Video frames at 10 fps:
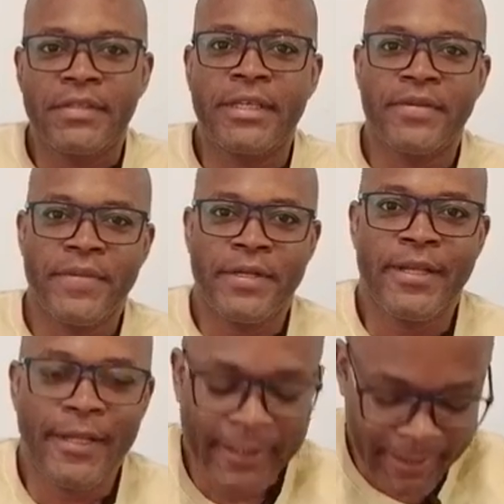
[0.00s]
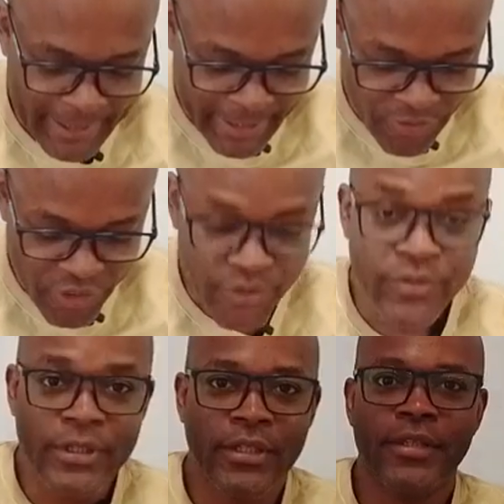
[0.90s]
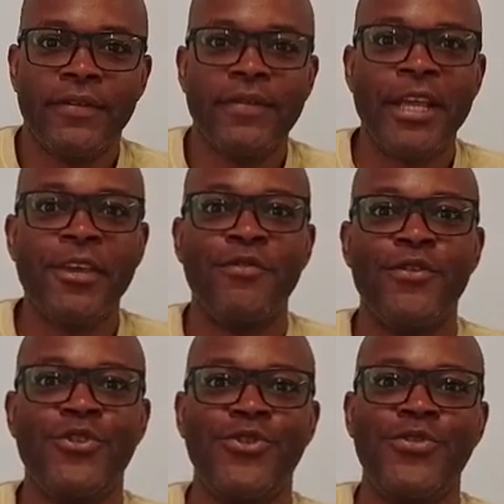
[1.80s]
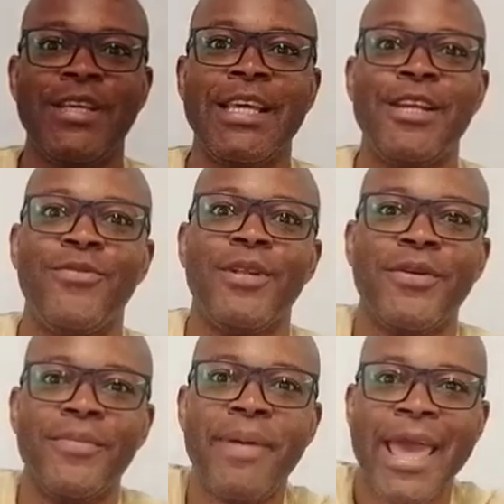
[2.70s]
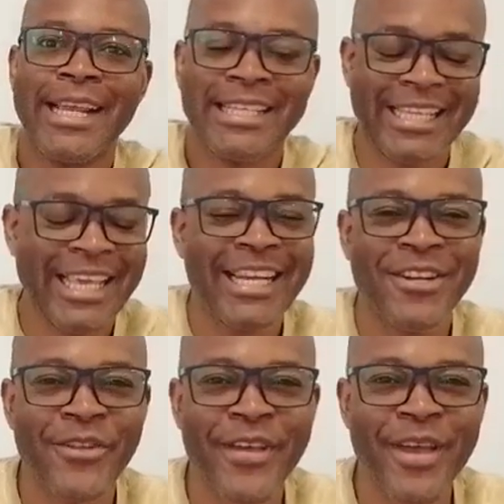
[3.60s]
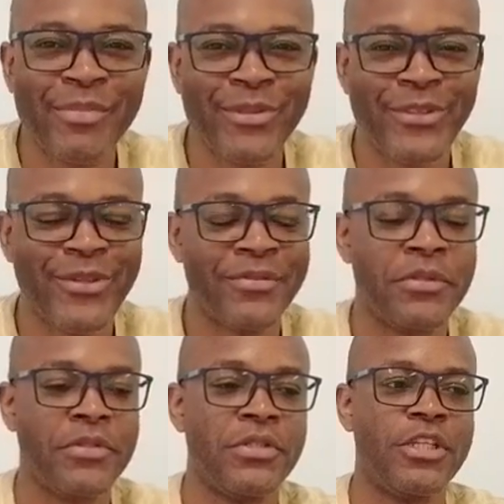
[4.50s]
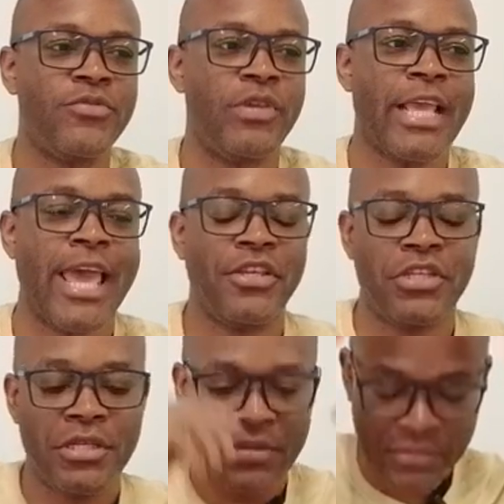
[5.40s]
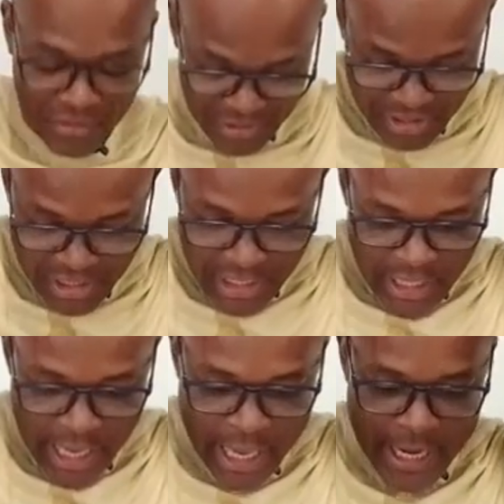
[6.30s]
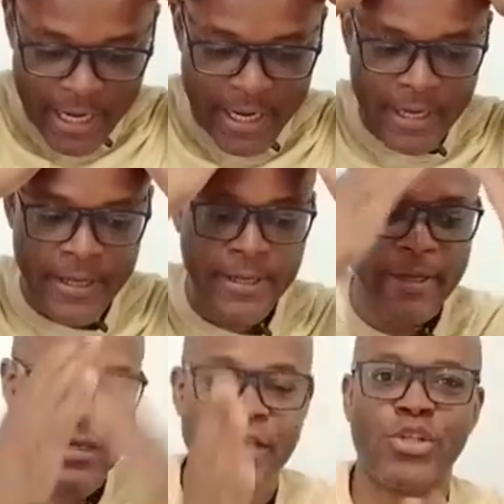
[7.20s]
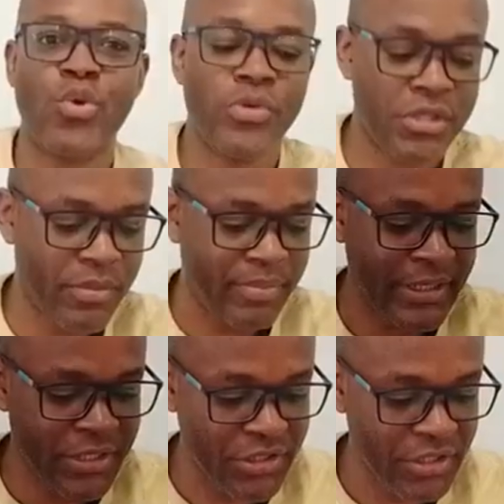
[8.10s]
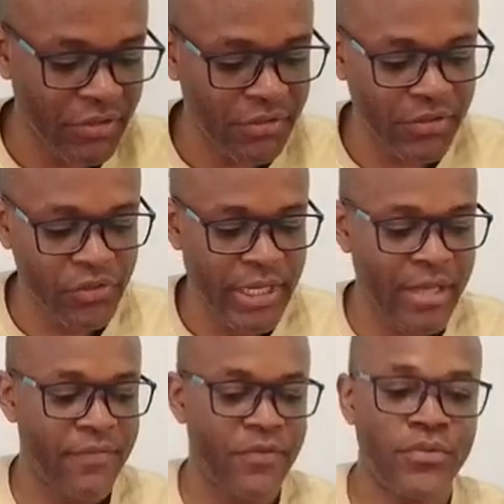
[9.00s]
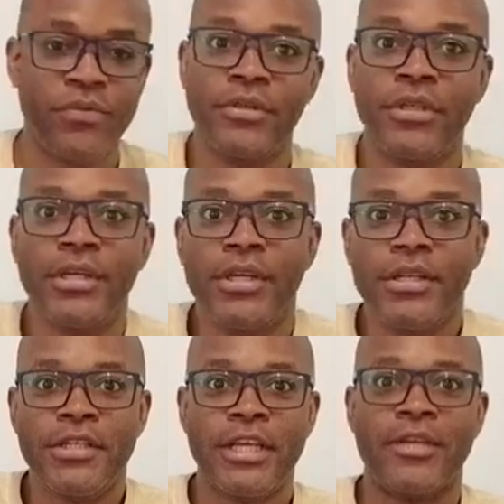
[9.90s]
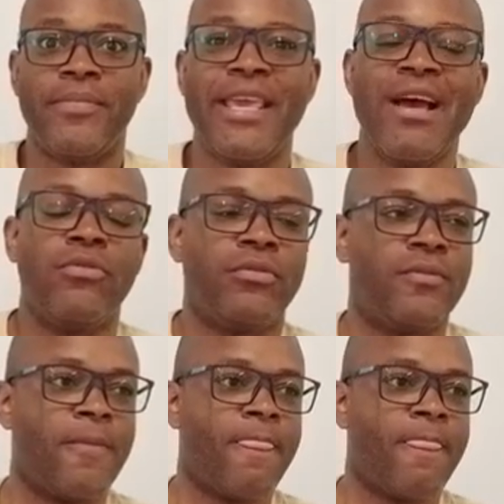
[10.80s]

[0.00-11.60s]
and gentlemen, how you doing? Thank you for tuning in and welcome back to yet another episode of Mr. J's Reaction. And it's always a pleasure and honor to have you check me out.